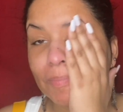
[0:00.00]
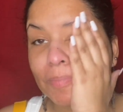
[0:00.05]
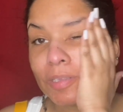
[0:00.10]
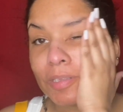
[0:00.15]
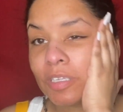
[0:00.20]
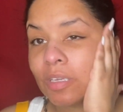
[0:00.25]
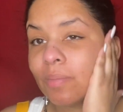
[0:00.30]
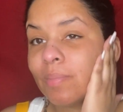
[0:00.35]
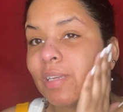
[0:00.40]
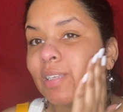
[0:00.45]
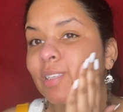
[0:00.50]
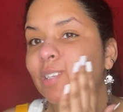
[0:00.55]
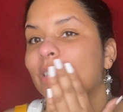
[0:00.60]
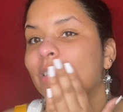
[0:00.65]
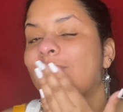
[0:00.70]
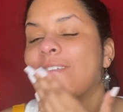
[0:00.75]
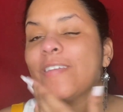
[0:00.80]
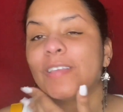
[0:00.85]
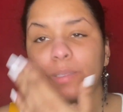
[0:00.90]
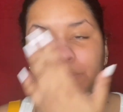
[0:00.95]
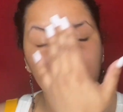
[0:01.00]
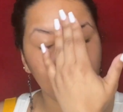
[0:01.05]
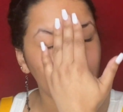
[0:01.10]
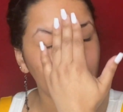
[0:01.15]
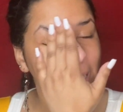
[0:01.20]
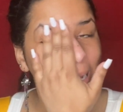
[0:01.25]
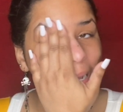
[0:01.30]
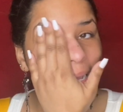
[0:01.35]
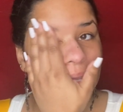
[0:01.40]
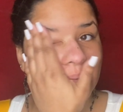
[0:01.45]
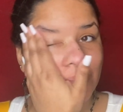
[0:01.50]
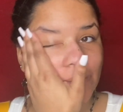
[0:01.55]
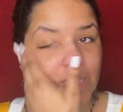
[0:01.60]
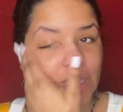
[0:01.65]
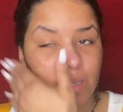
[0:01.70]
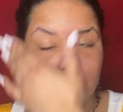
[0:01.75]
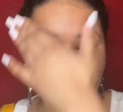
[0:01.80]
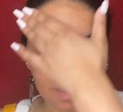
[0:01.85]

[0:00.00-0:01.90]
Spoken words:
So my skin is primed.